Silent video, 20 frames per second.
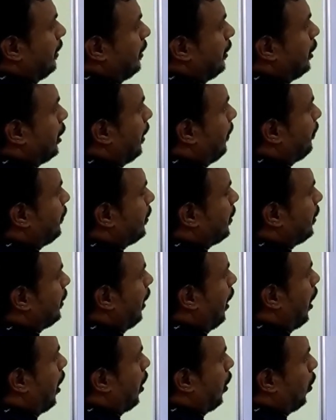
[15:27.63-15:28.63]
jumps
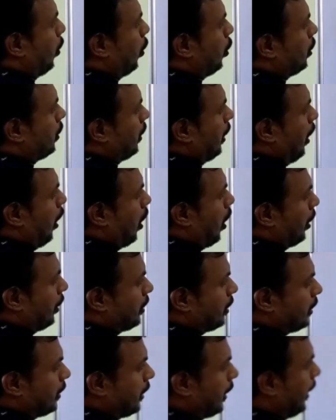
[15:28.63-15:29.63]
or rolls on
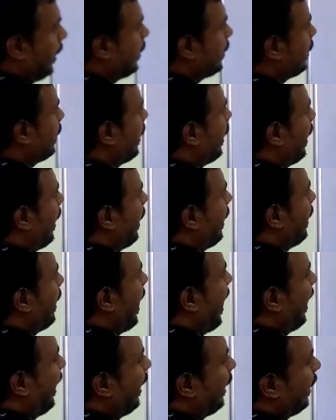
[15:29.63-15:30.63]
stairs,
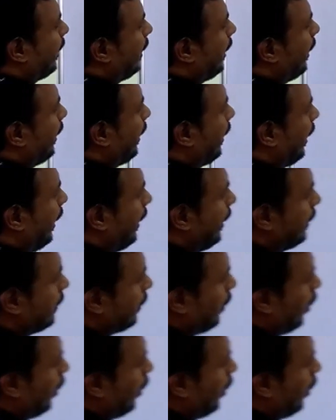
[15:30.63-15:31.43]
directly hits